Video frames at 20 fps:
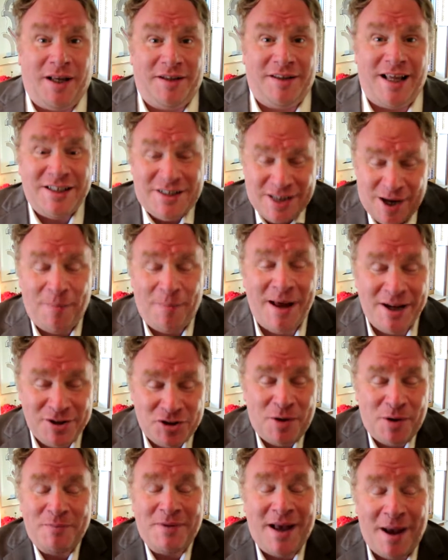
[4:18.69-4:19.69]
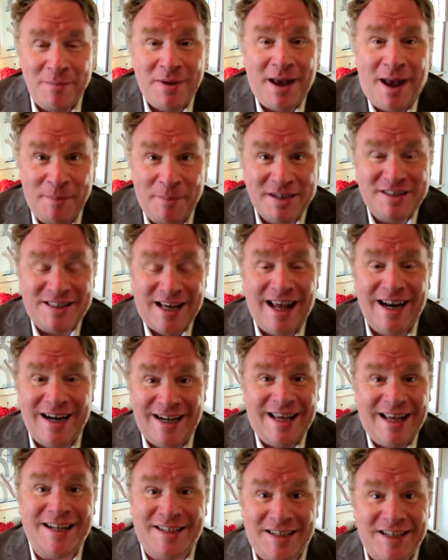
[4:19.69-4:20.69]
That's how much I'm excited to
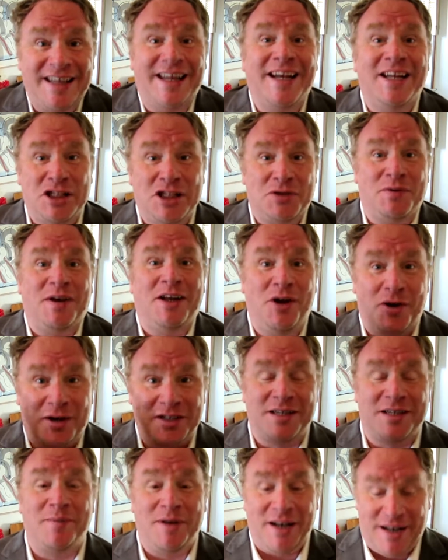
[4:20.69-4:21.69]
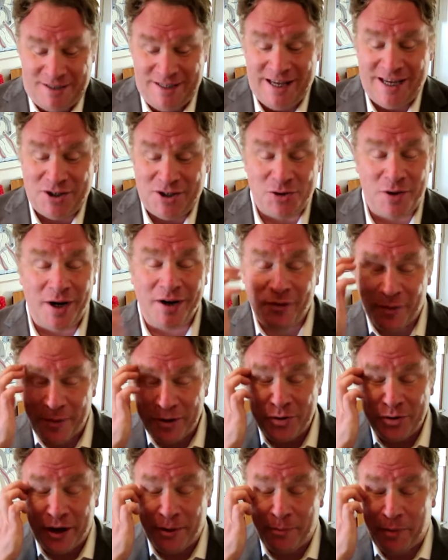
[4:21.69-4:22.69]
get to the end of this video because I'm going to take a drink from a drink.